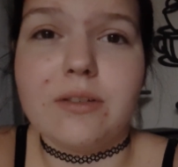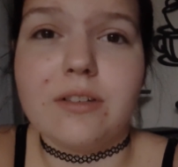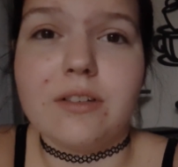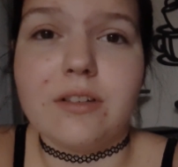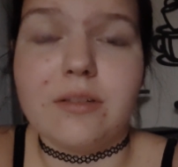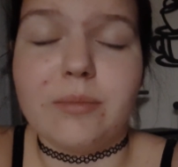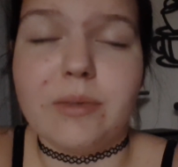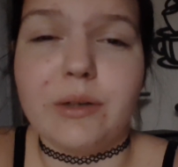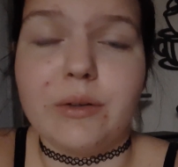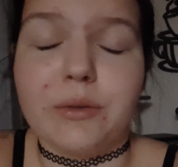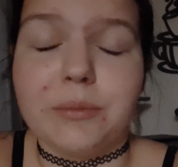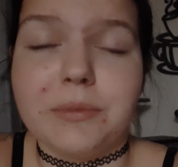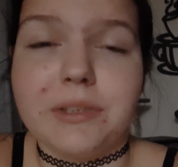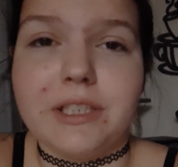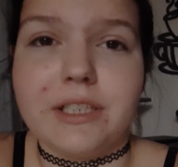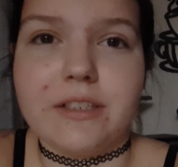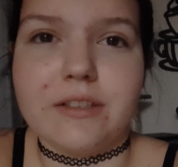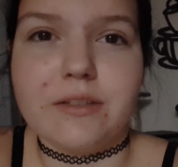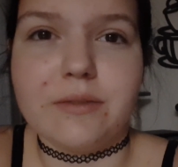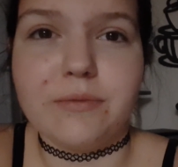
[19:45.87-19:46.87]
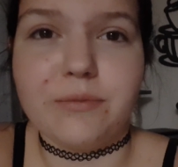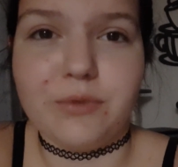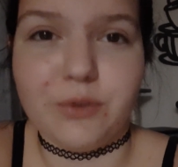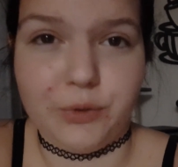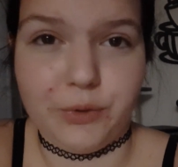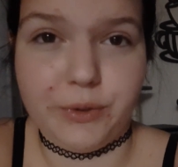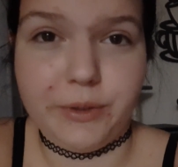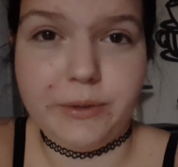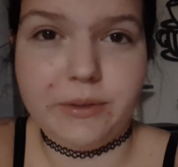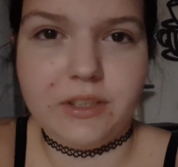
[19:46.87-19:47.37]
of my room to get some
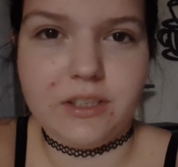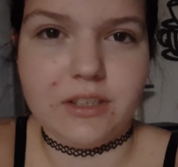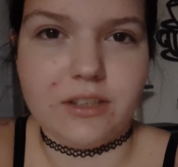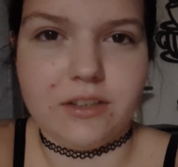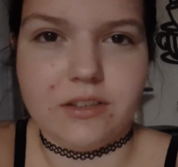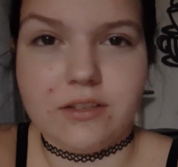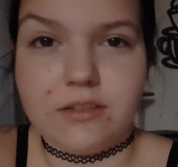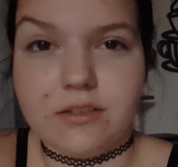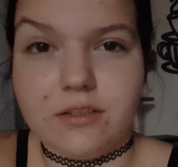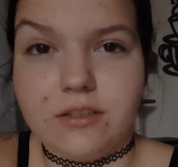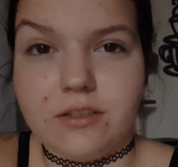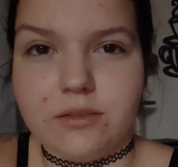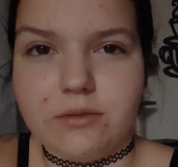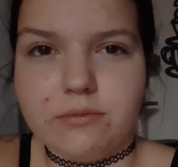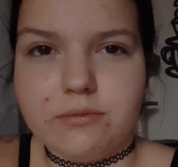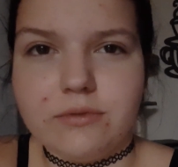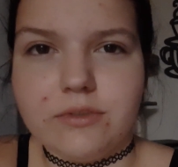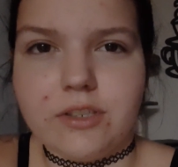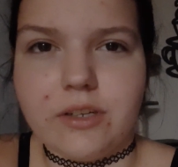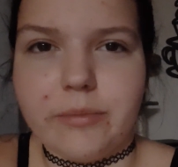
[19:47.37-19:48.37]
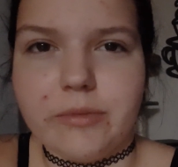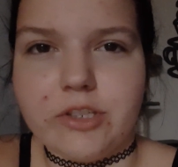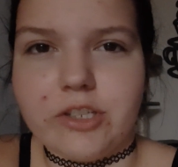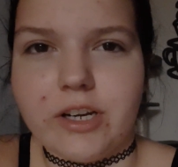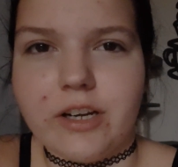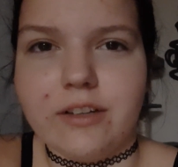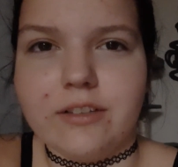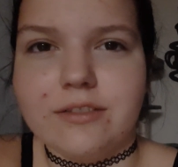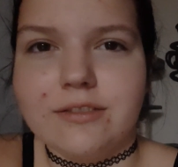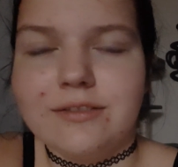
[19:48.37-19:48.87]
food because, you know, chubby
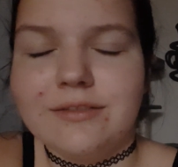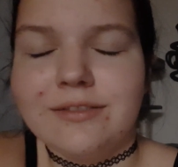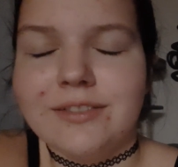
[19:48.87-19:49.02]
child,